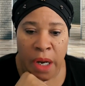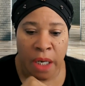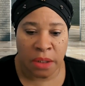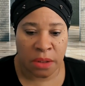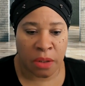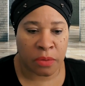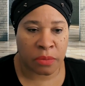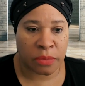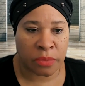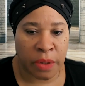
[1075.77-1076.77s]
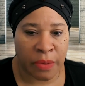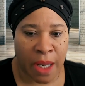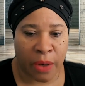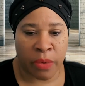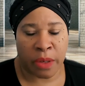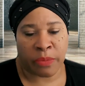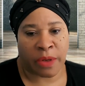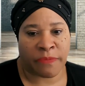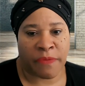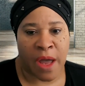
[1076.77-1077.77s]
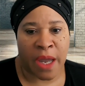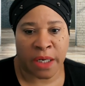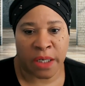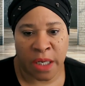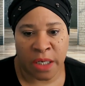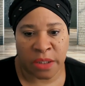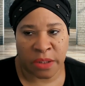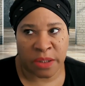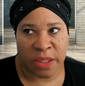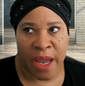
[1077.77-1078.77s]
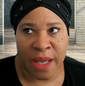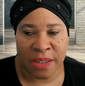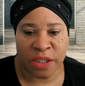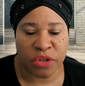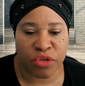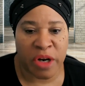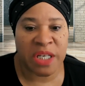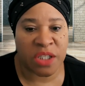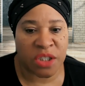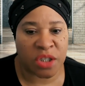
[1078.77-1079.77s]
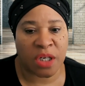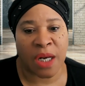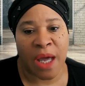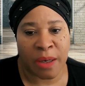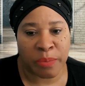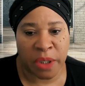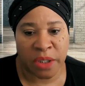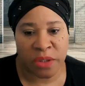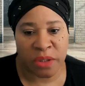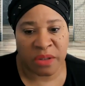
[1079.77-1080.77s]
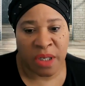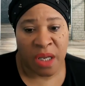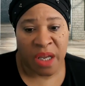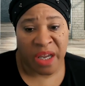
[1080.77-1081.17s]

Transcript: And so they were like, "Well, it went fine." And Diane says, "Tracy took a lot of pictures."